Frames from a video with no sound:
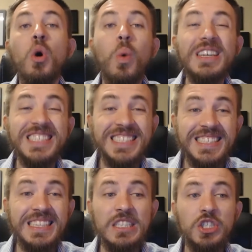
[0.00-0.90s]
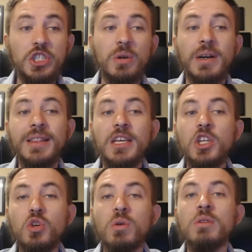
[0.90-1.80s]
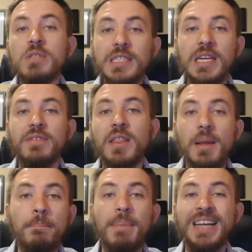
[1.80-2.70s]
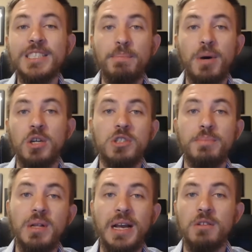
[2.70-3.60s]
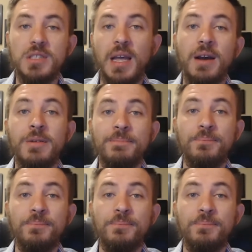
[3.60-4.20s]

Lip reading: while still ensuring that you are receiving the best possible health care.